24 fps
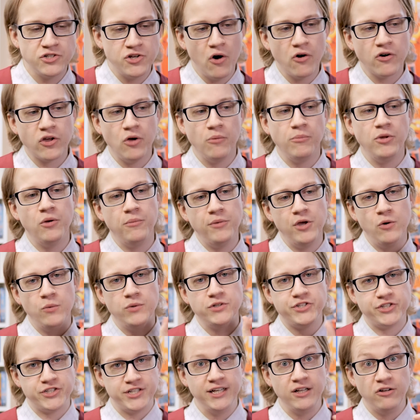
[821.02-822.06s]
And Tokyo Mew Mew
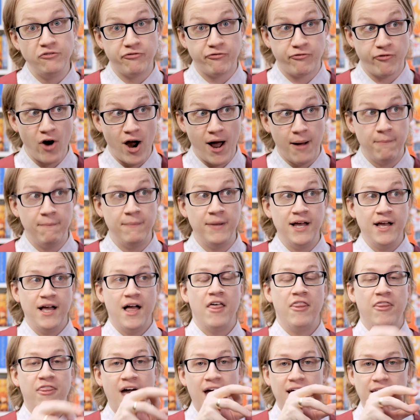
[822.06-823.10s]
was still from
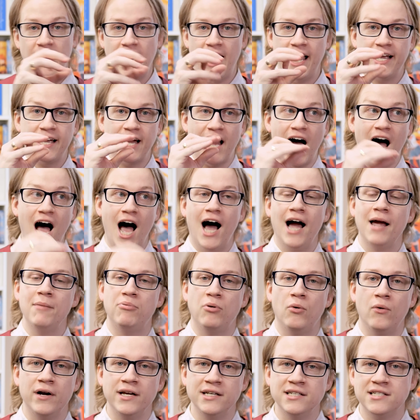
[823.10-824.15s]
that, like, high
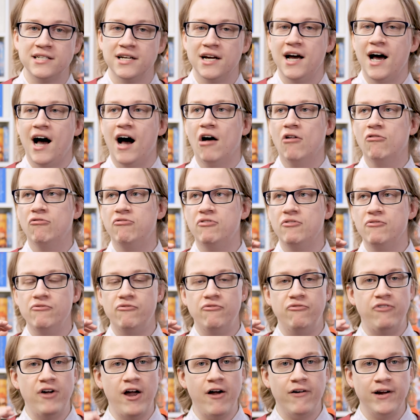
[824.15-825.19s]
point of
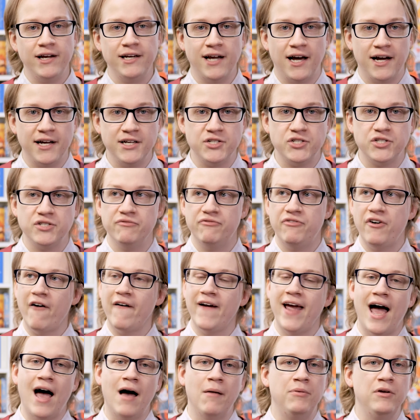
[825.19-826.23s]
very nice,
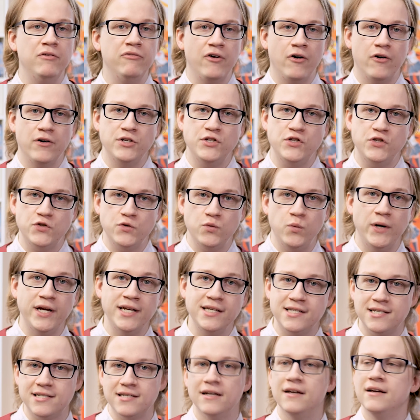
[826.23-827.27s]
very happy, very
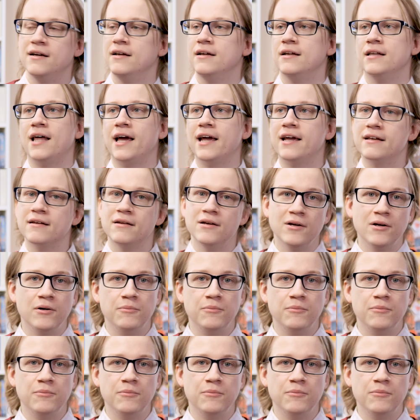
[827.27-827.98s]
sweet, like,